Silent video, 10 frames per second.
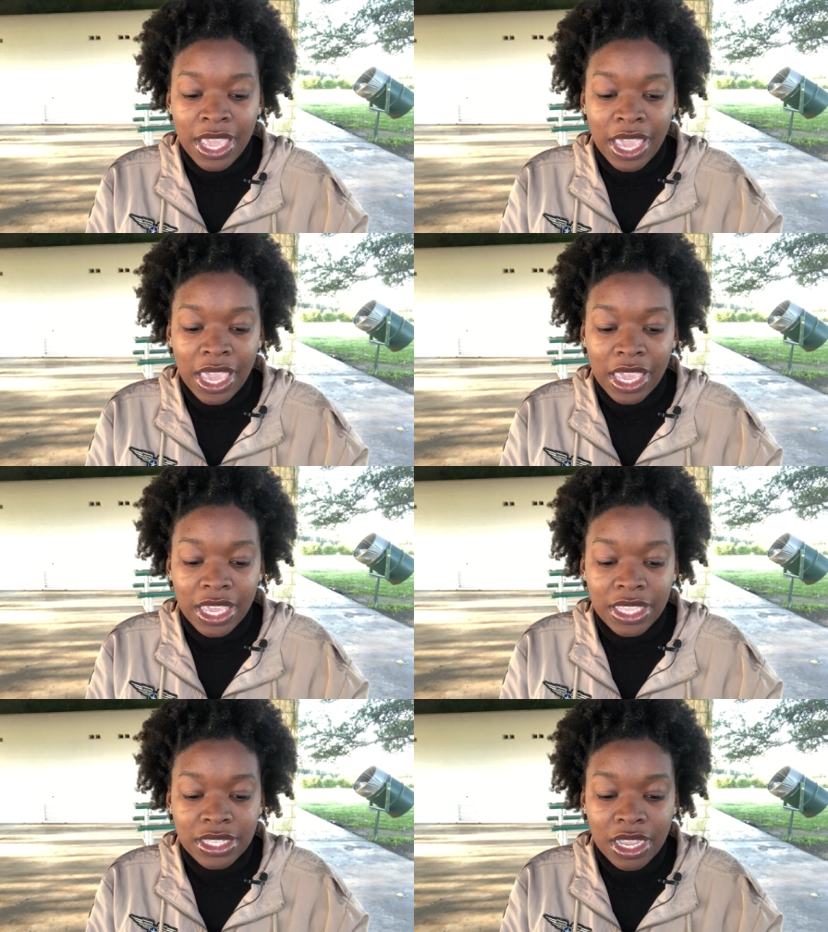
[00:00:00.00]

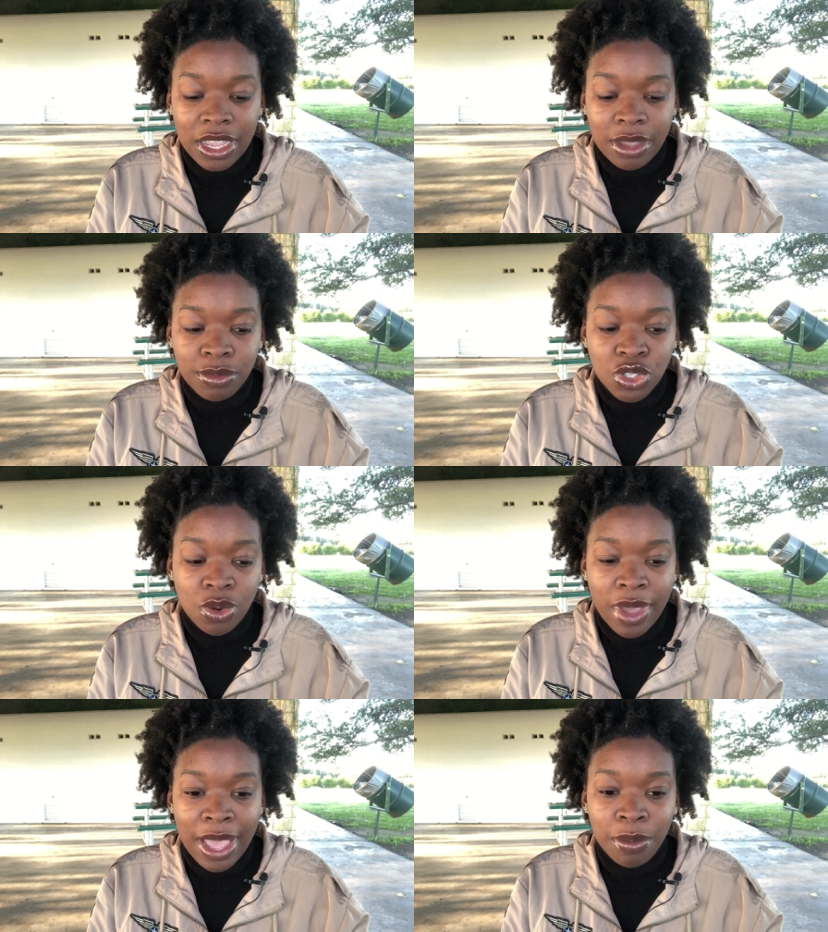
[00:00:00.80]
and um,
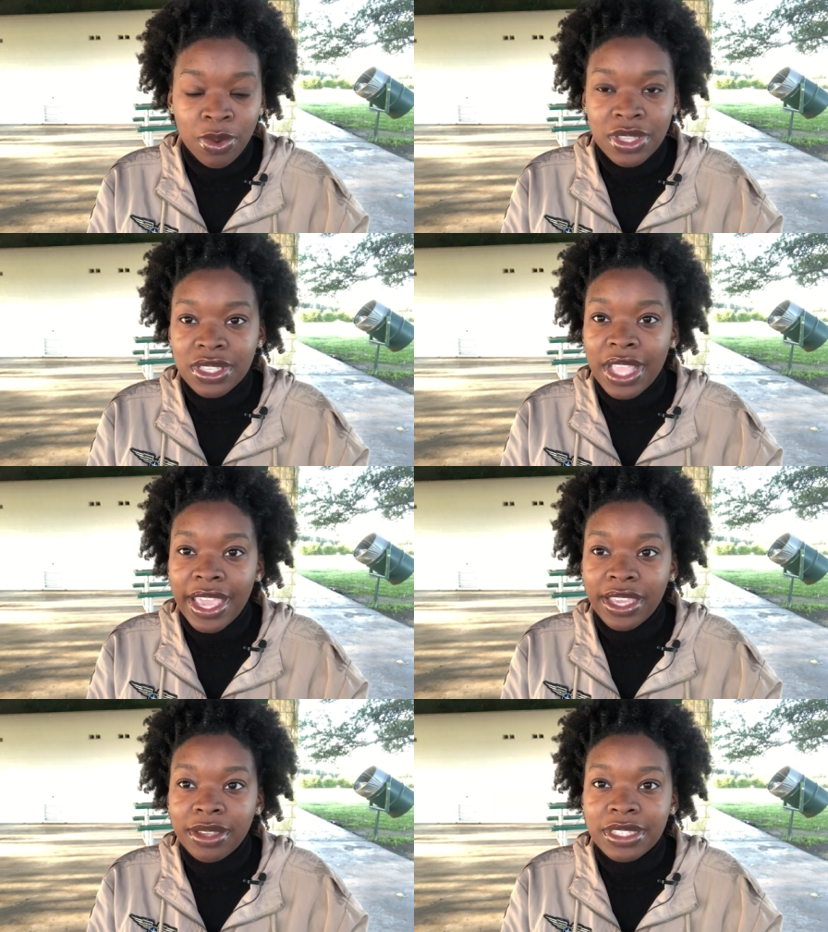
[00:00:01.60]
Joab was
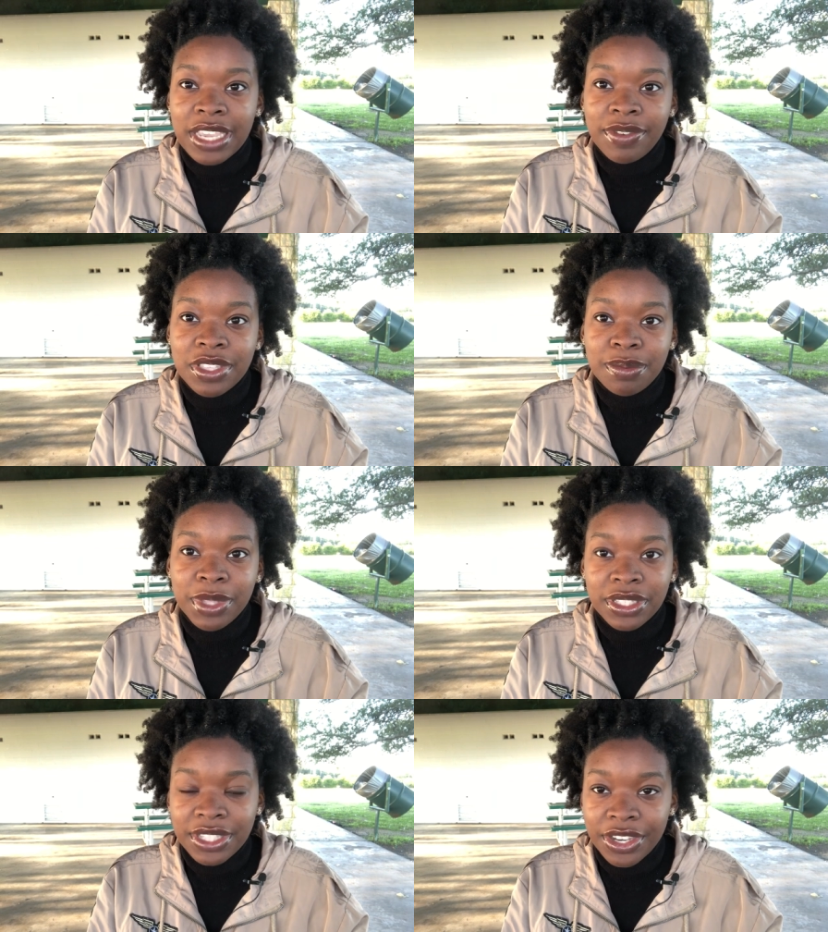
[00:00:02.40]
like David's
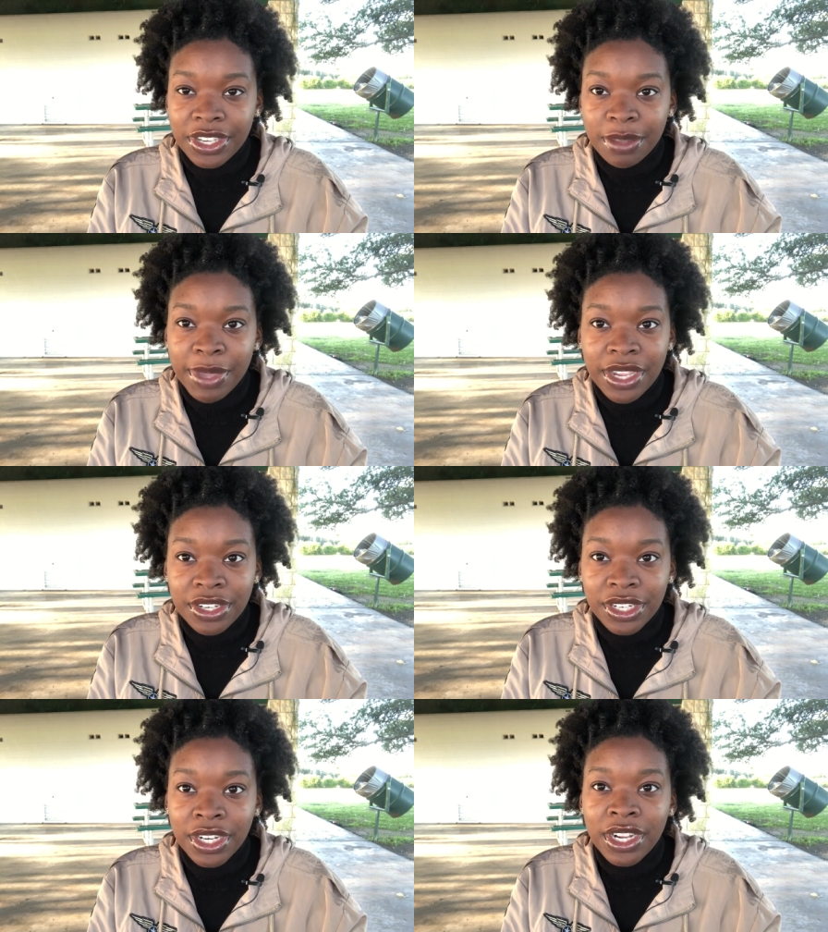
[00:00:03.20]
military commander.